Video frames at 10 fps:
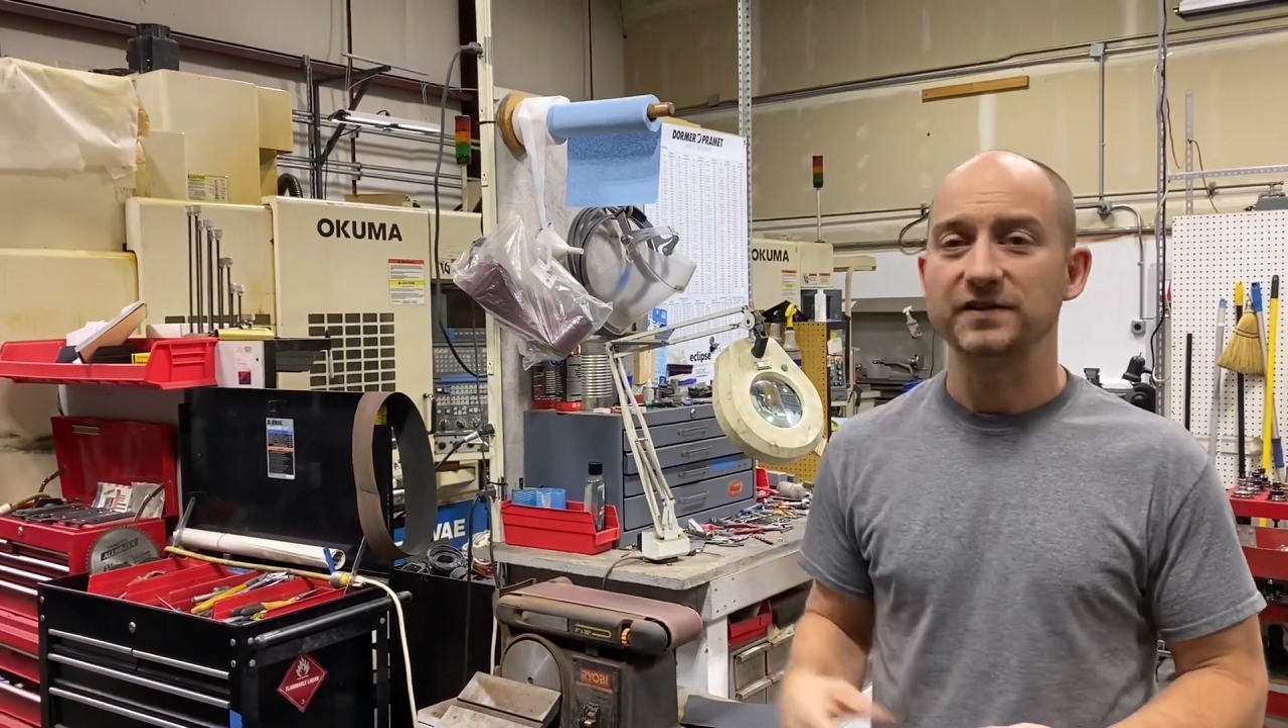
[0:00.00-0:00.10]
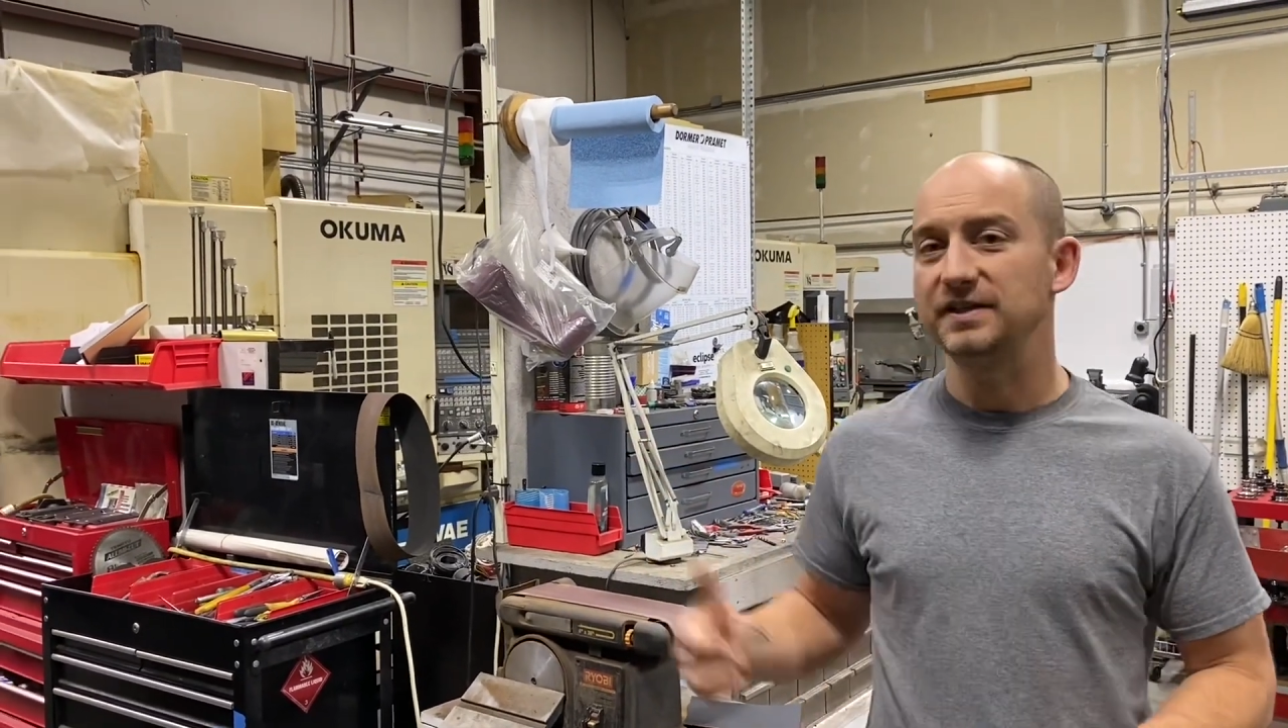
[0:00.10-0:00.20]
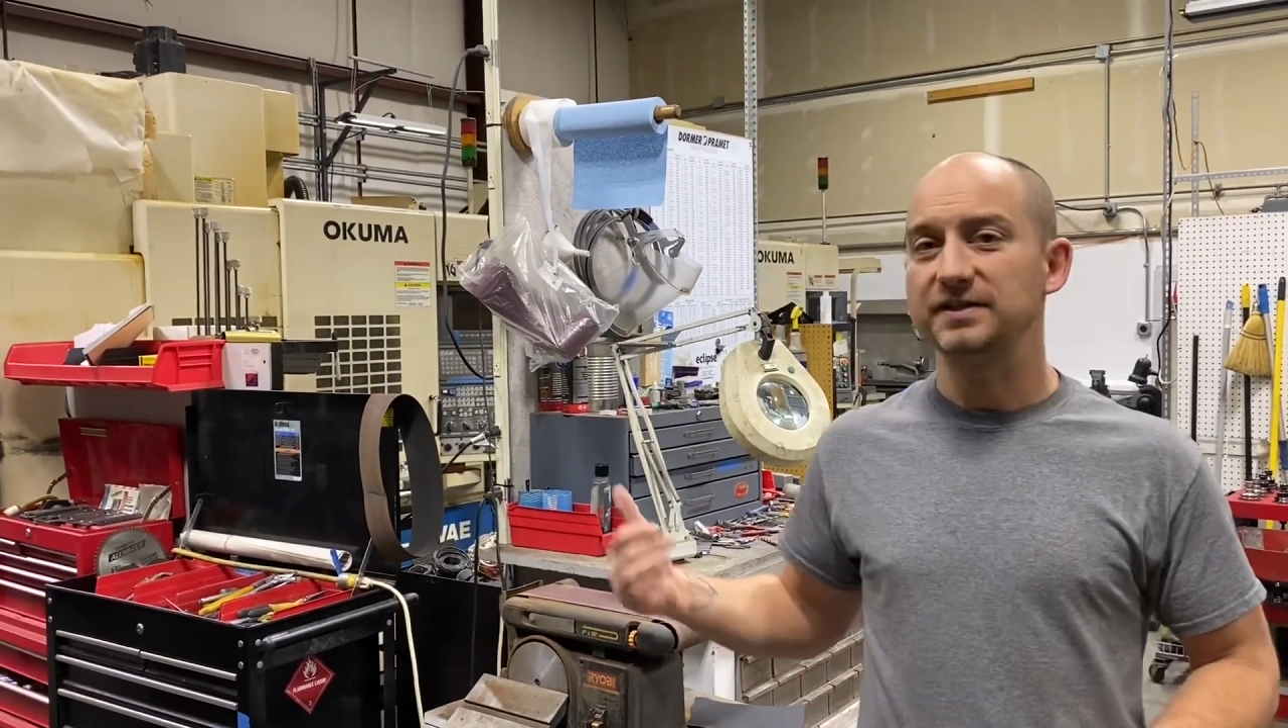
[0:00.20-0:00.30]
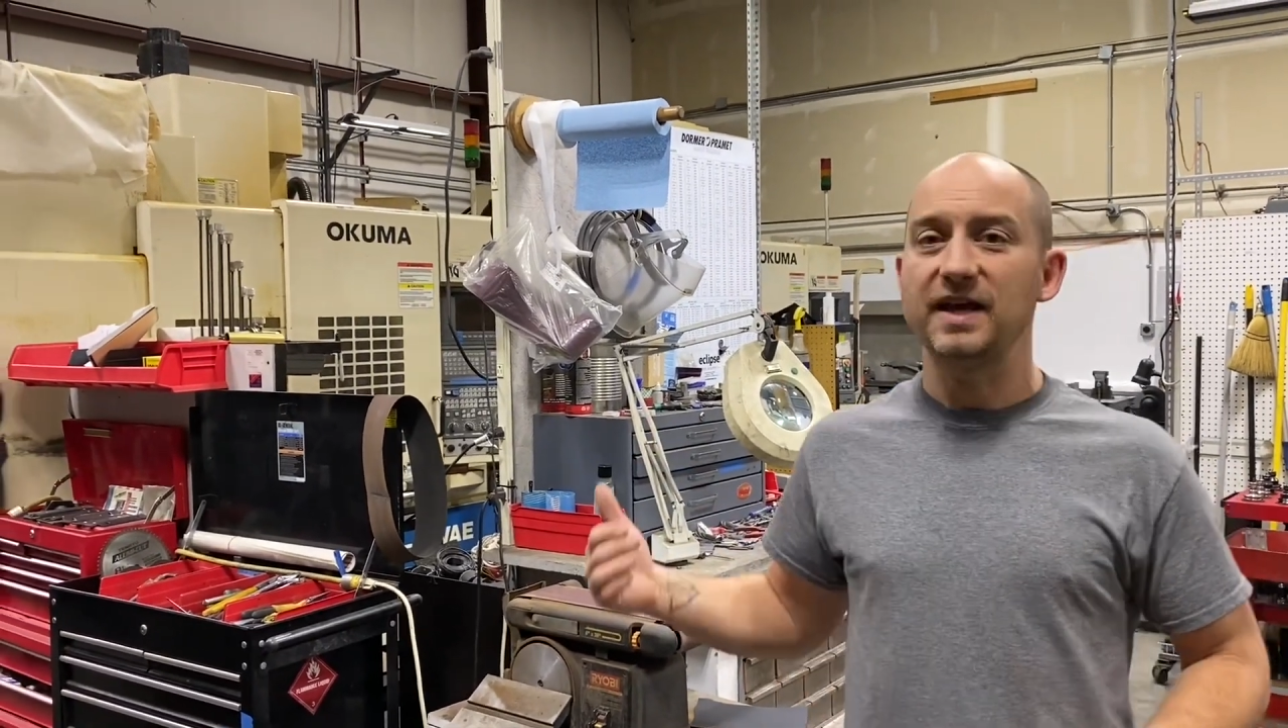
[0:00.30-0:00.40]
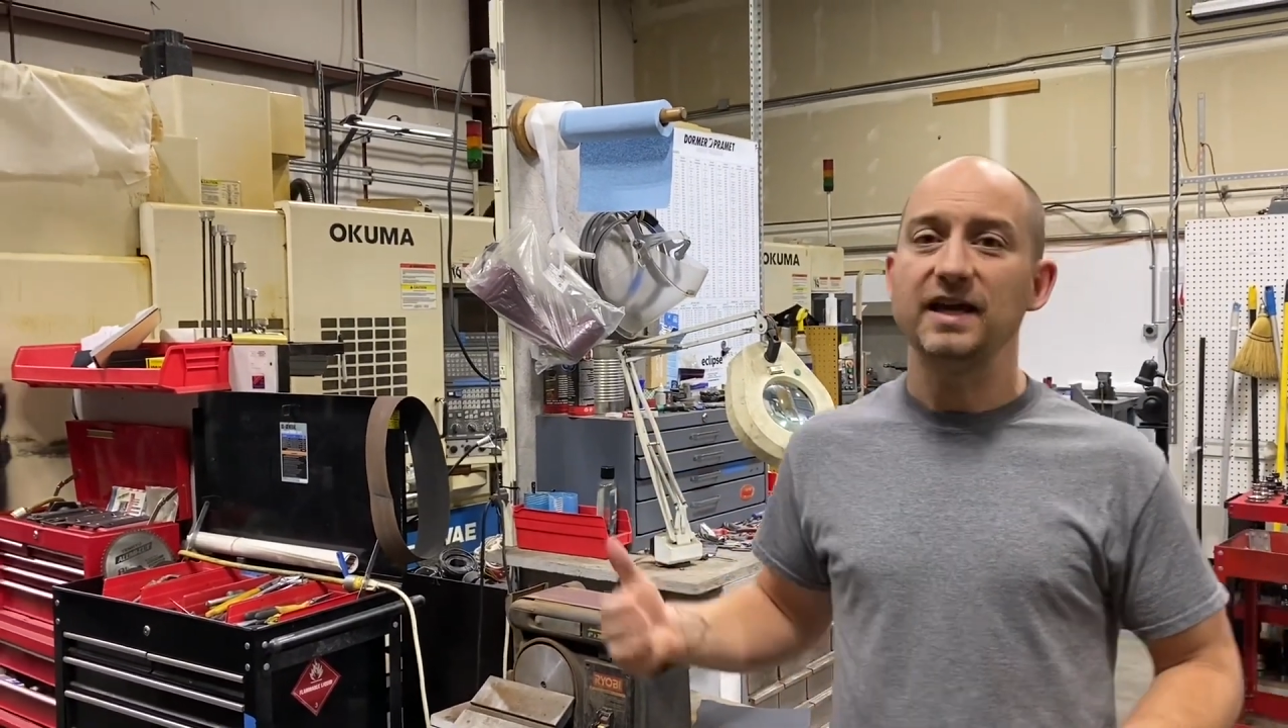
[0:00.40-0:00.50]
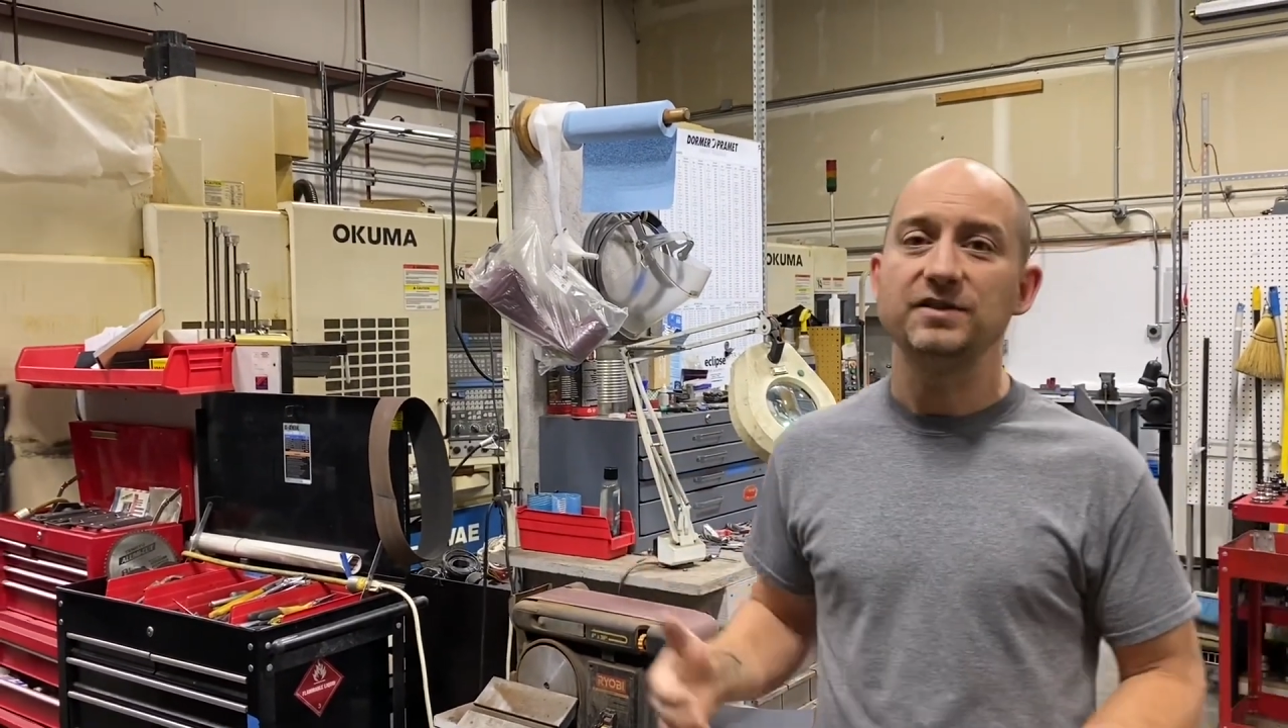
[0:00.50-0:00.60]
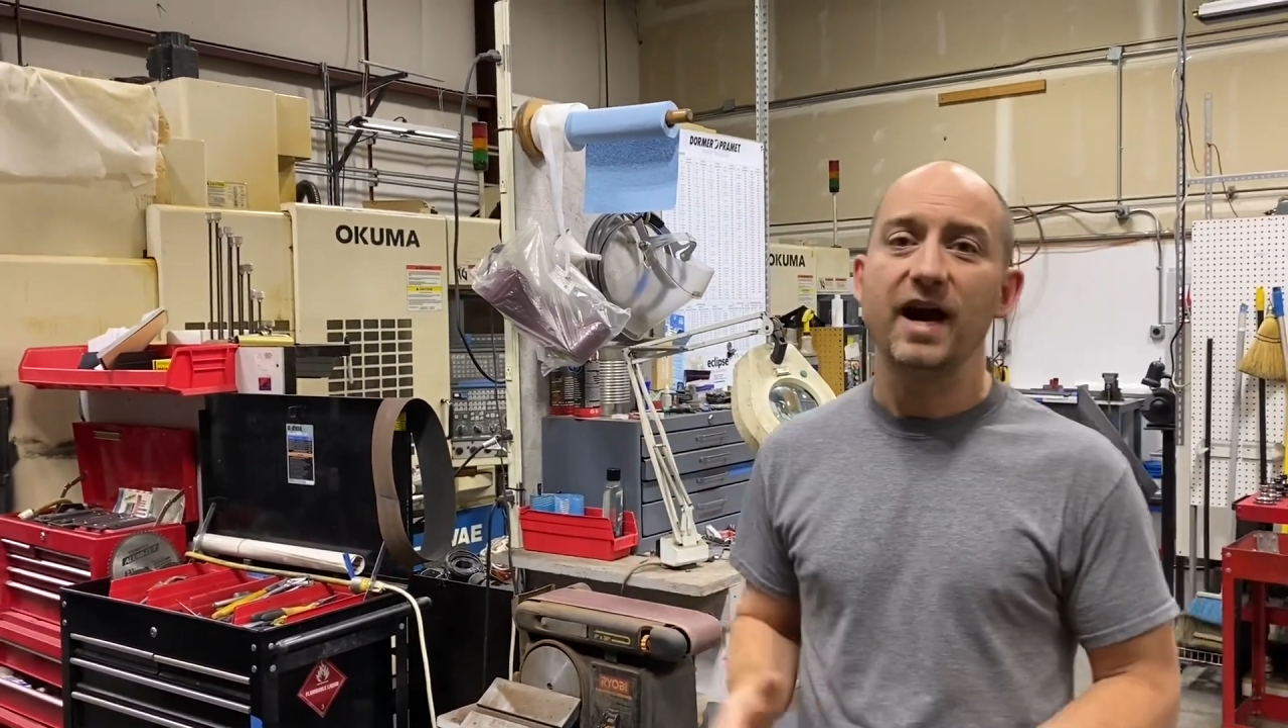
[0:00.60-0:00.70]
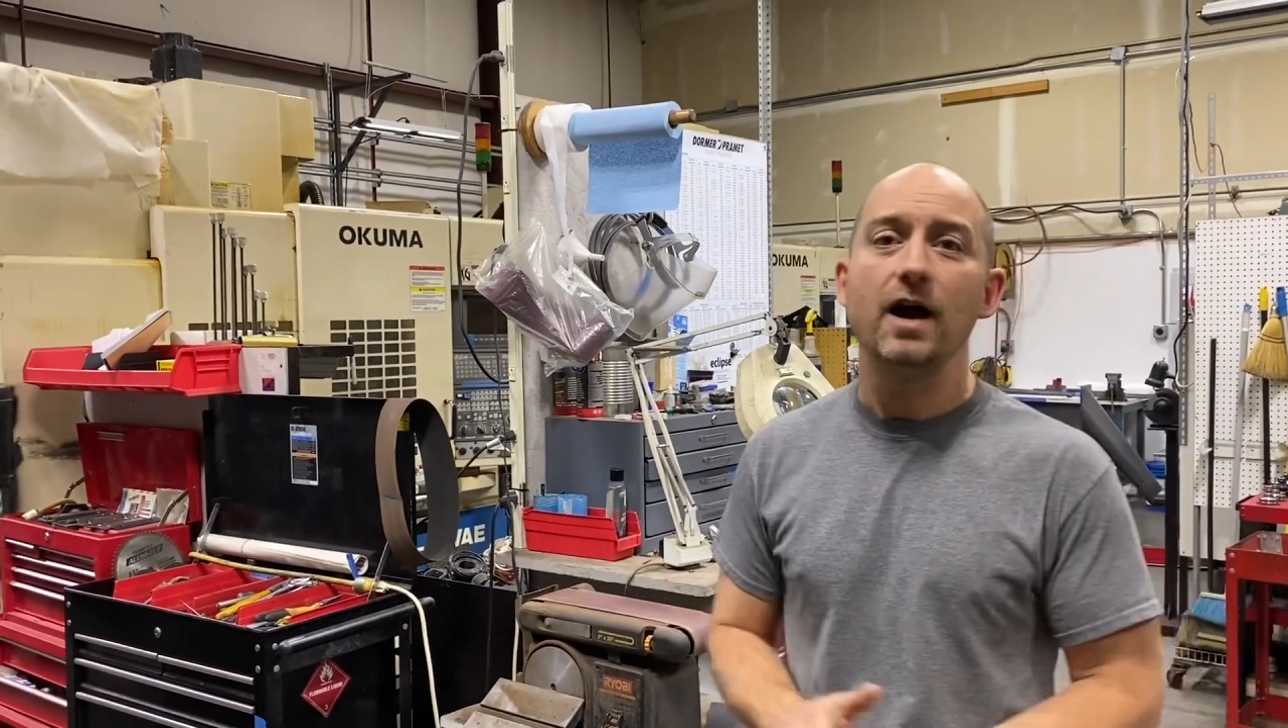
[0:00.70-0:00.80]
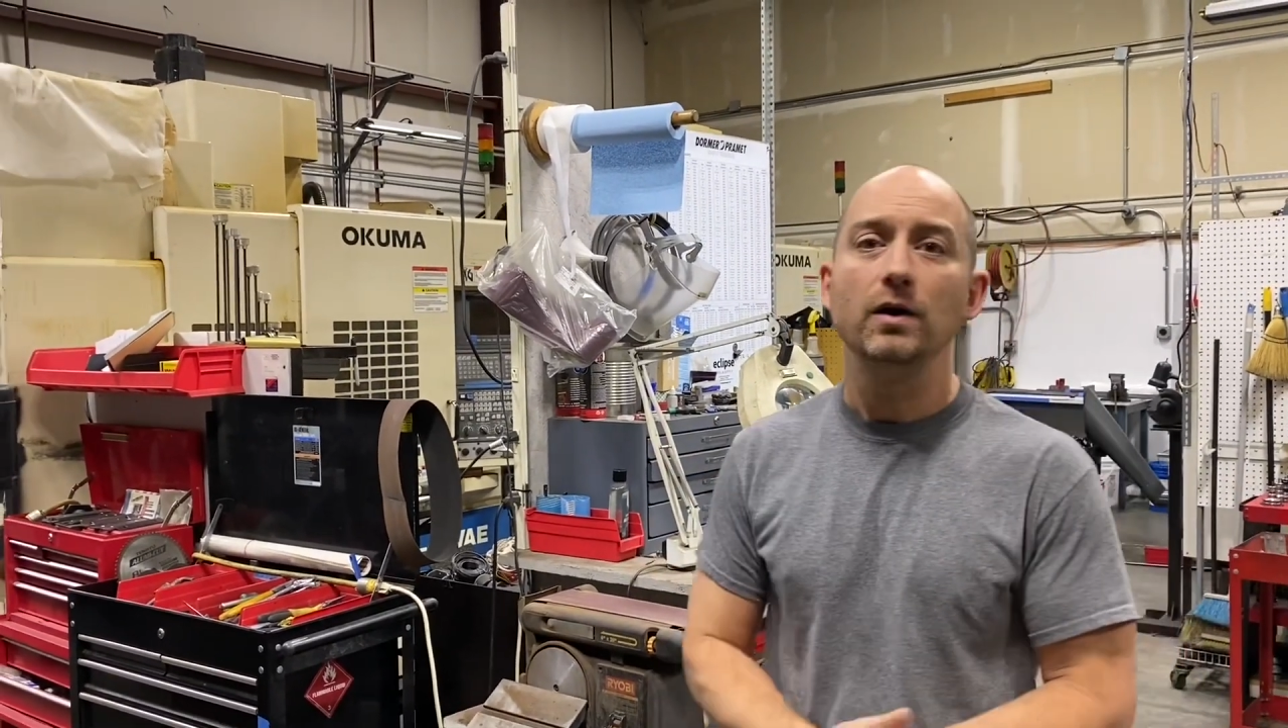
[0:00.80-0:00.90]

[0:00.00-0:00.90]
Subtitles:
these age out.